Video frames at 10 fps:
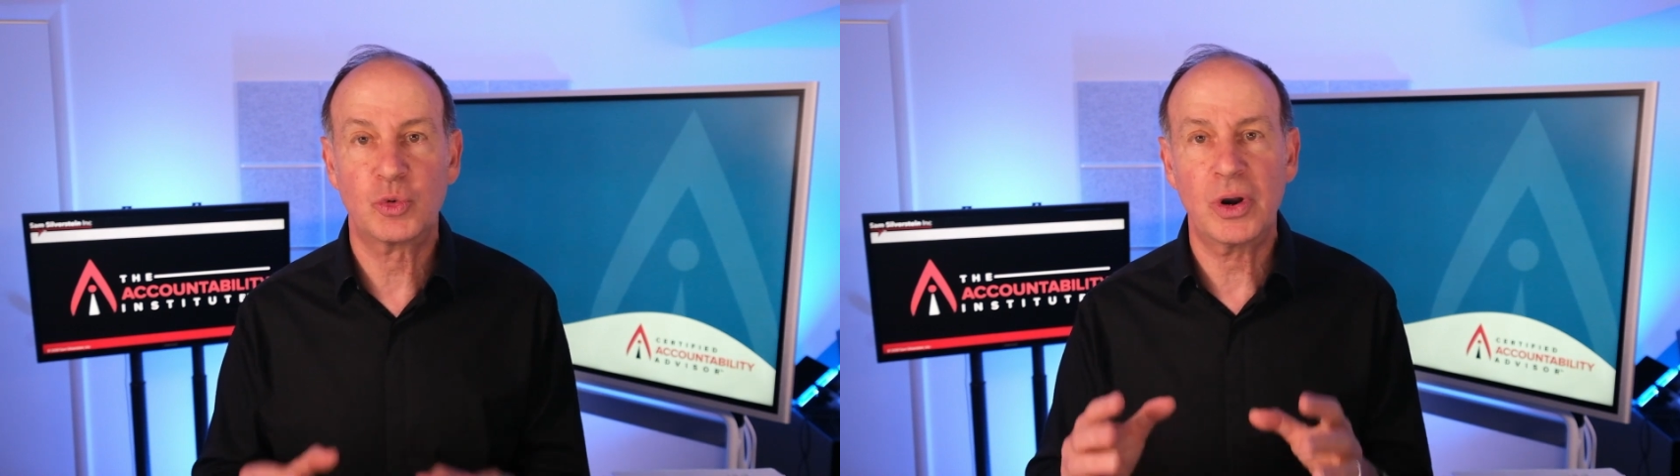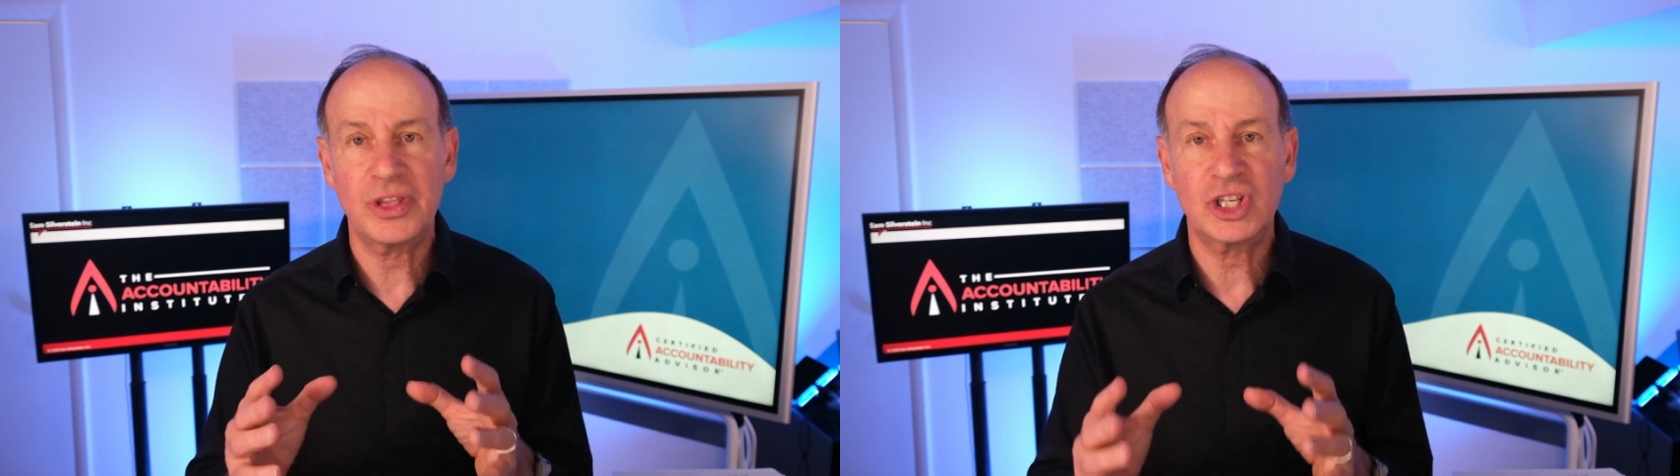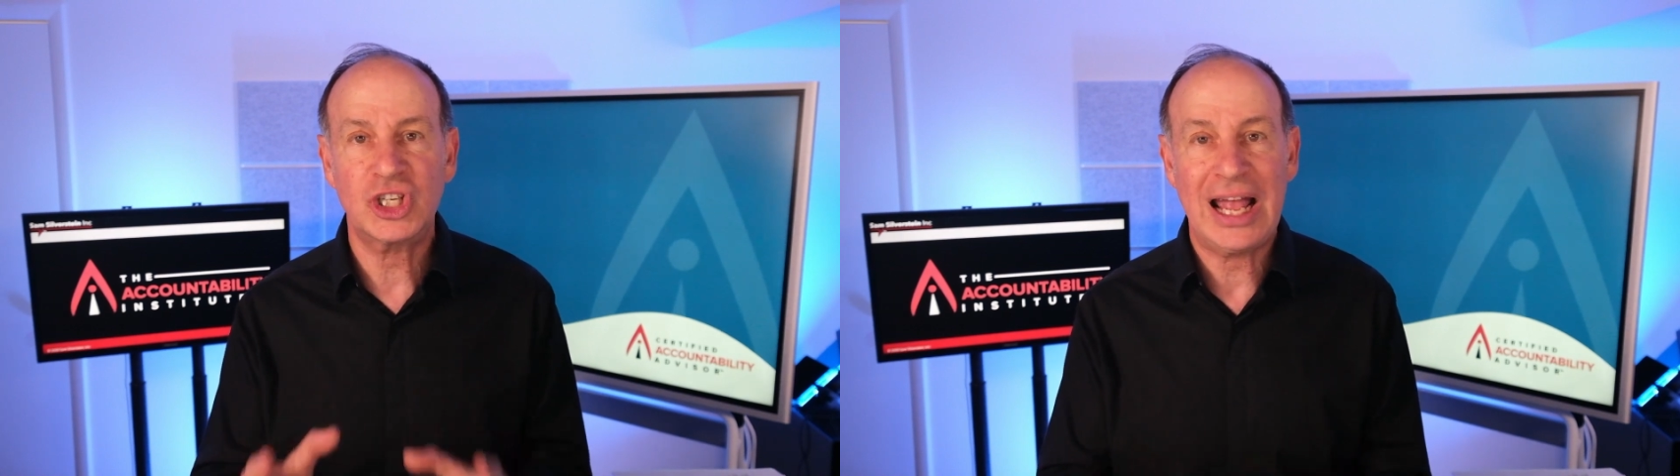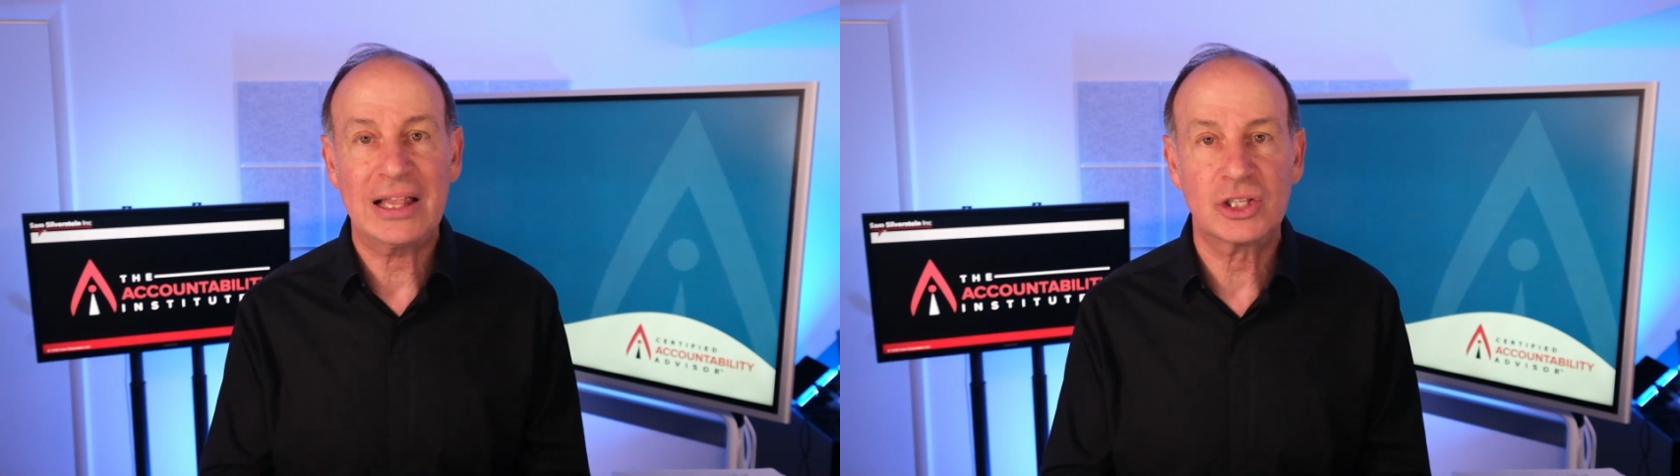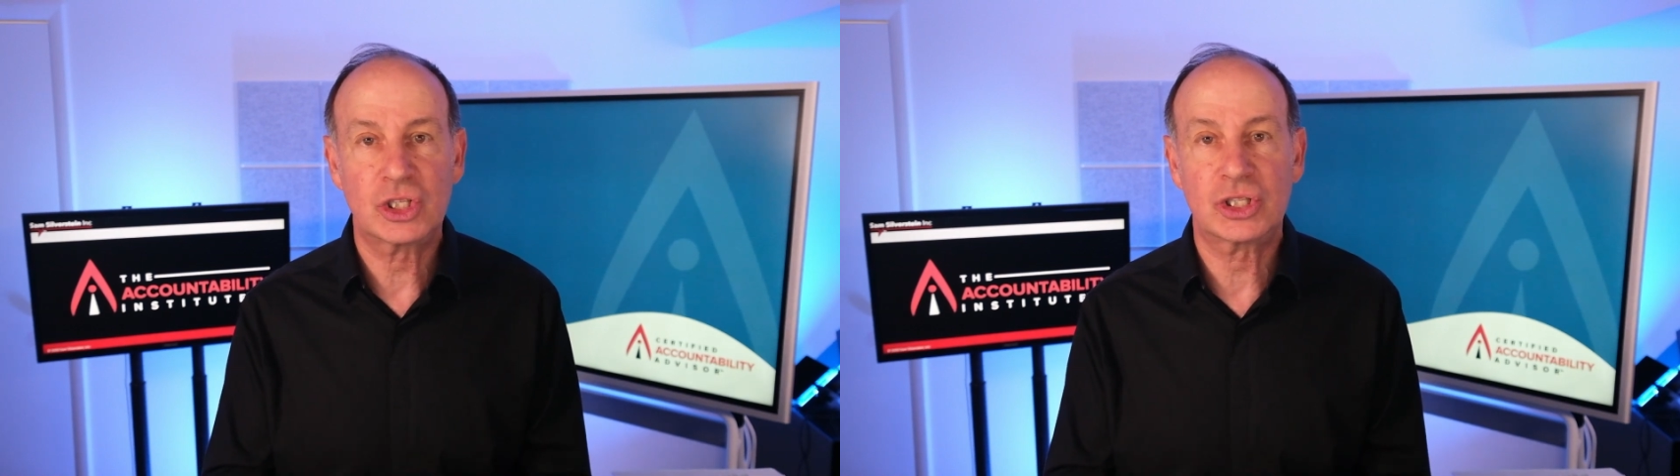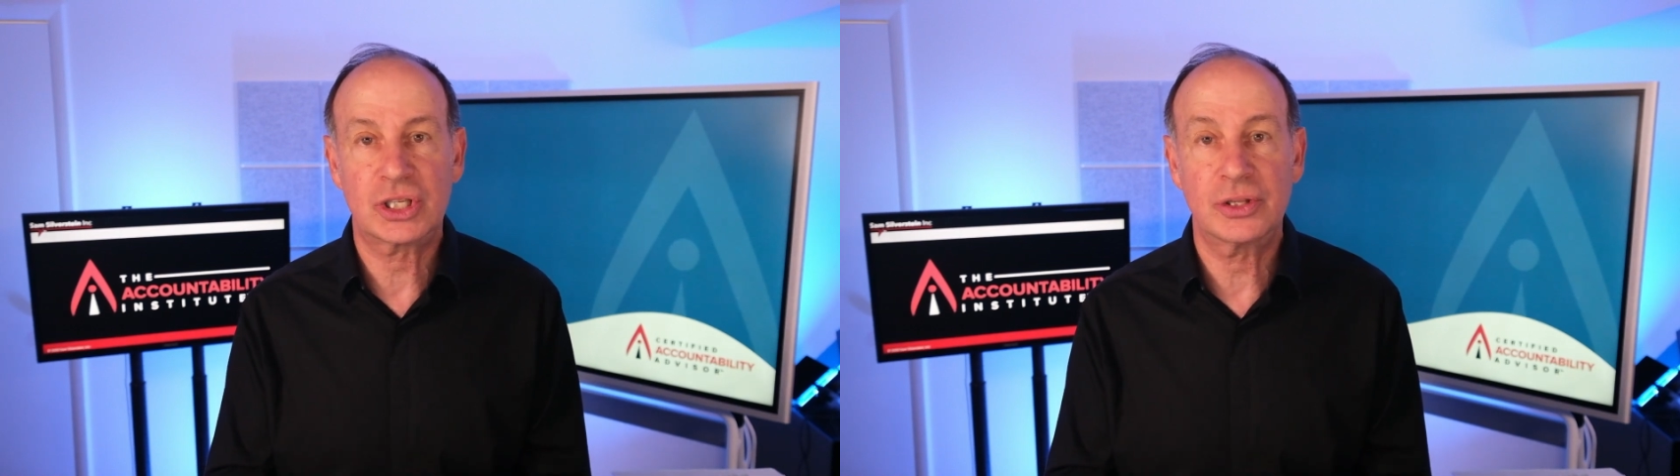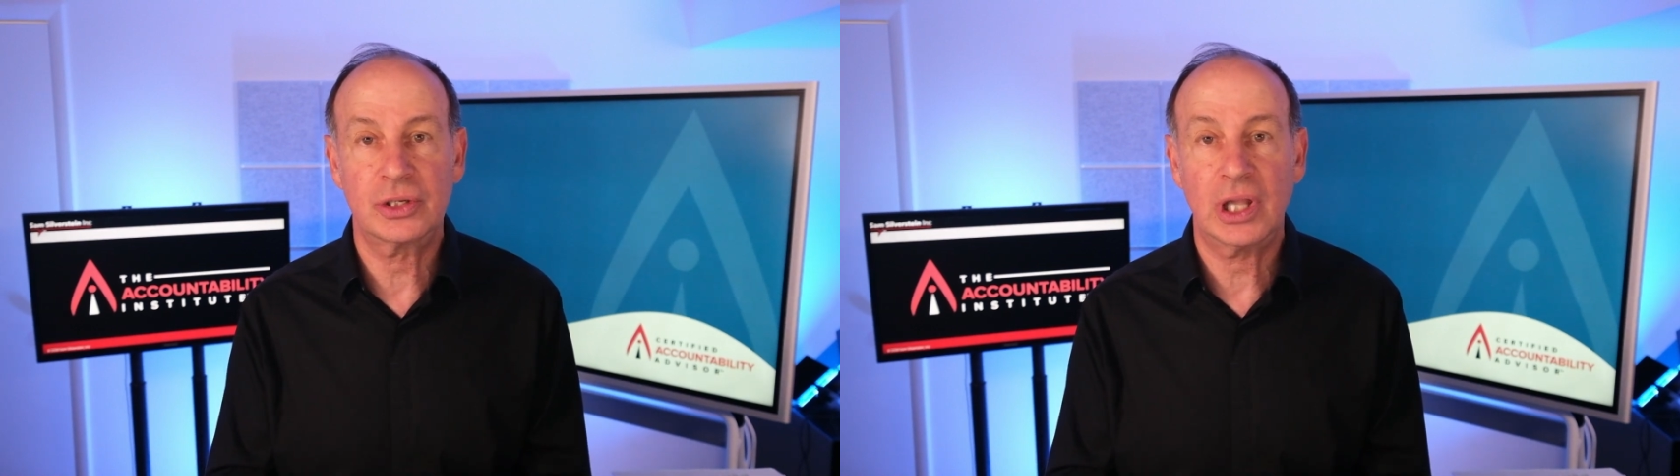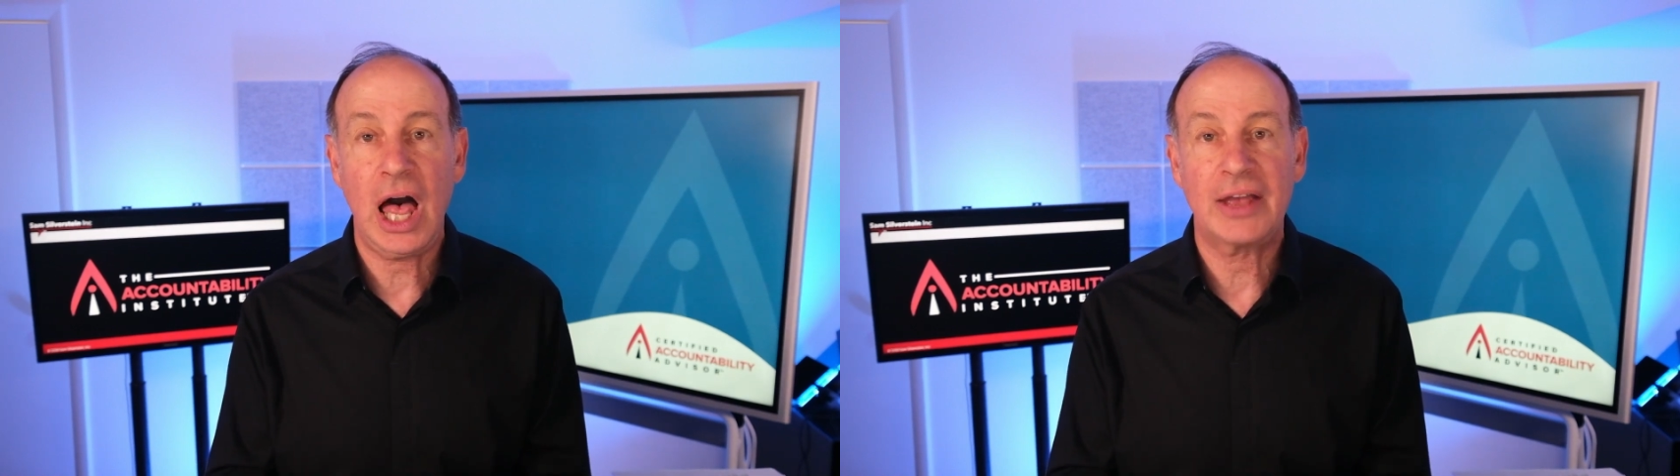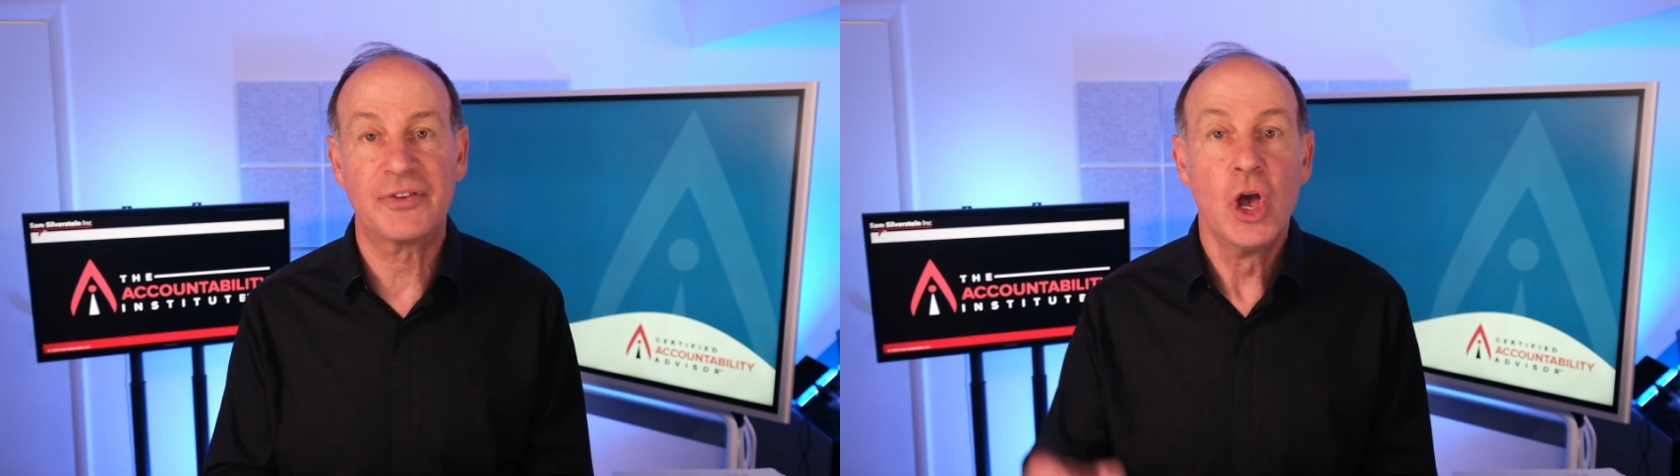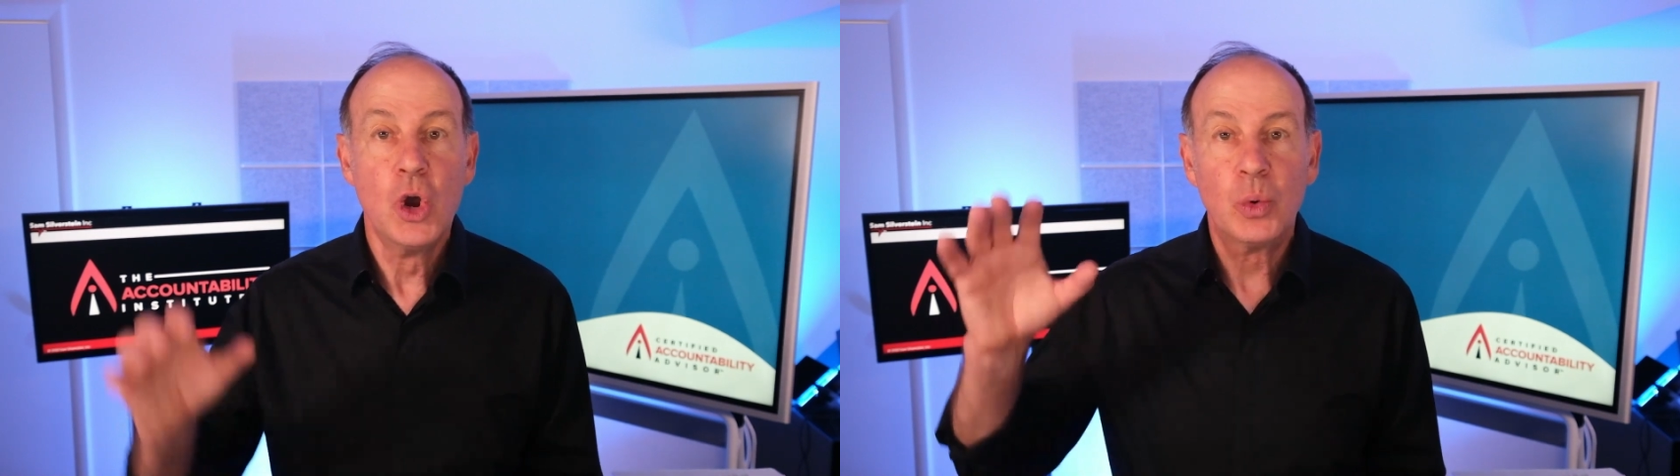what are the challenges in their life,